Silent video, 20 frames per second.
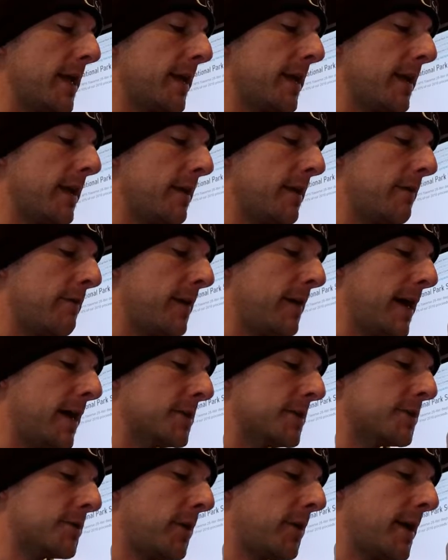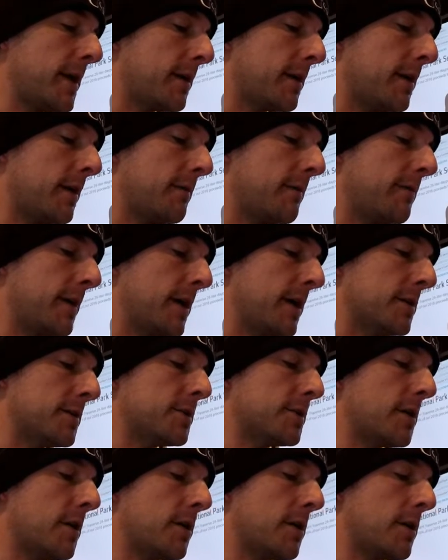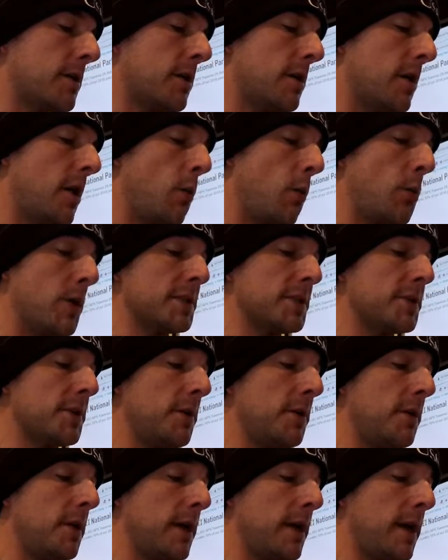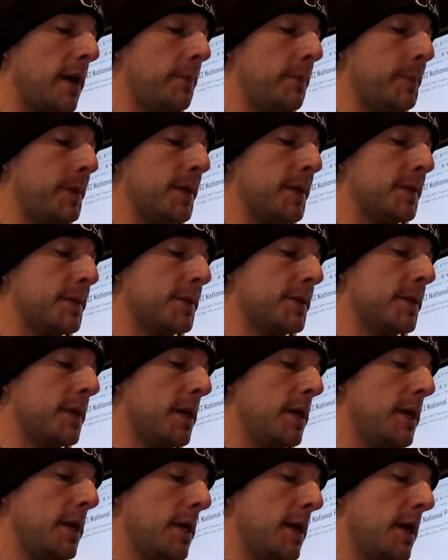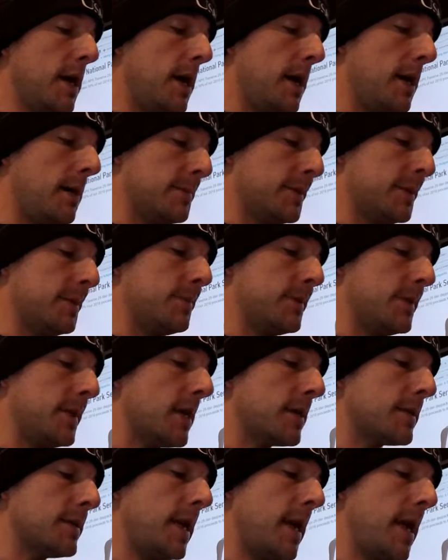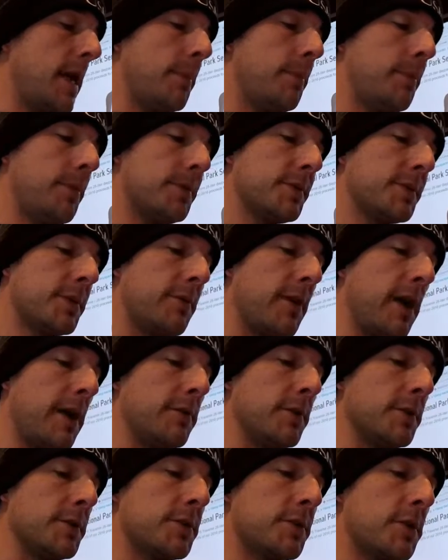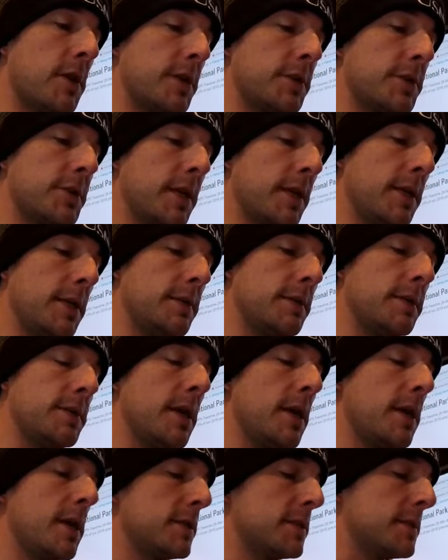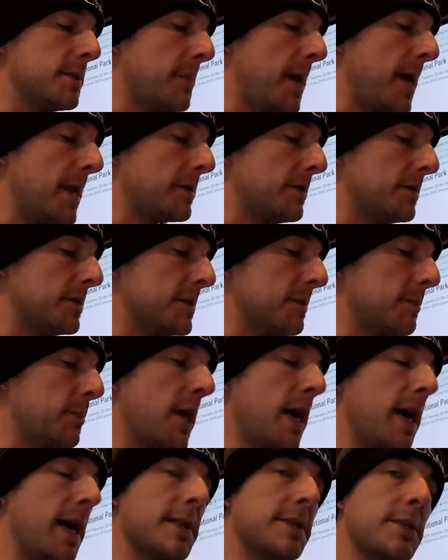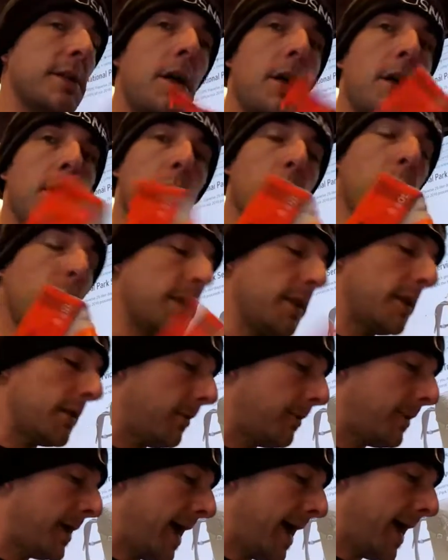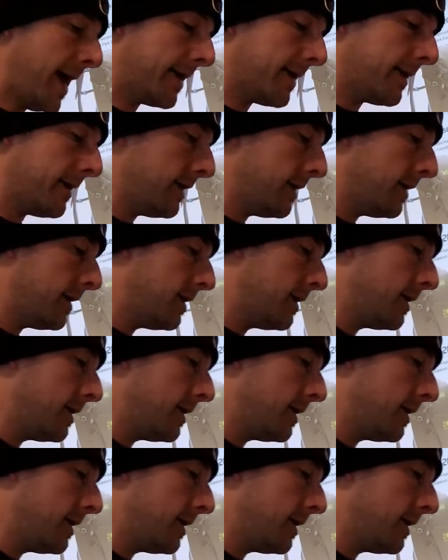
blanket, a fire striker, fire starter, a whistle, a compass, some duct tape, survival instructions, some medical supplies, all in one little bag.